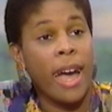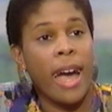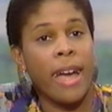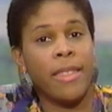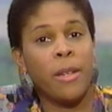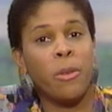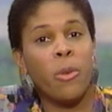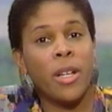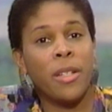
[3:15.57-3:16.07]

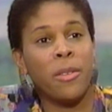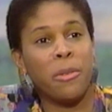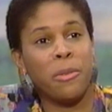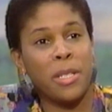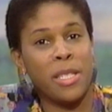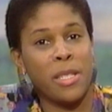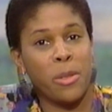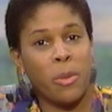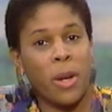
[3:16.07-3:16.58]
I think one of the
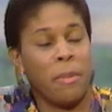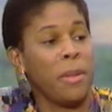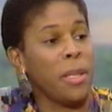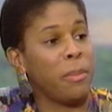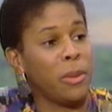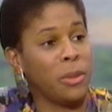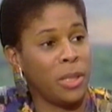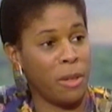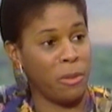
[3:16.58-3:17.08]
reasons why
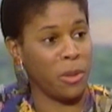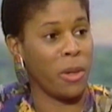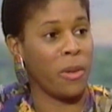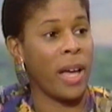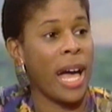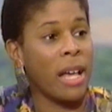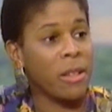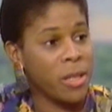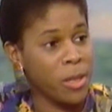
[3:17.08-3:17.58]
people don't know
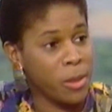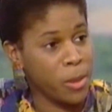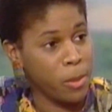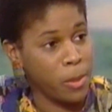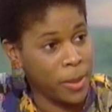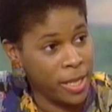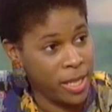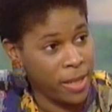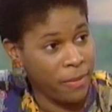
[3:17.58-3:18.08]
how
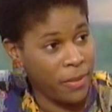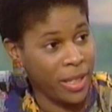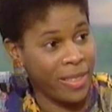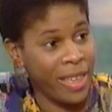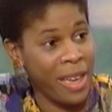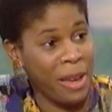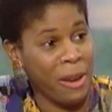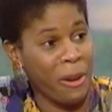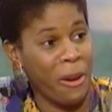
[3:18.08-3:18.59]
specific
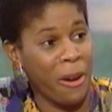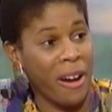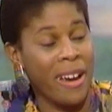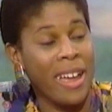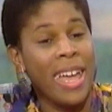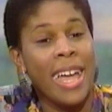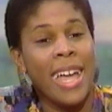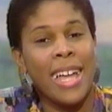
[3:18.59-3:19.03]
they are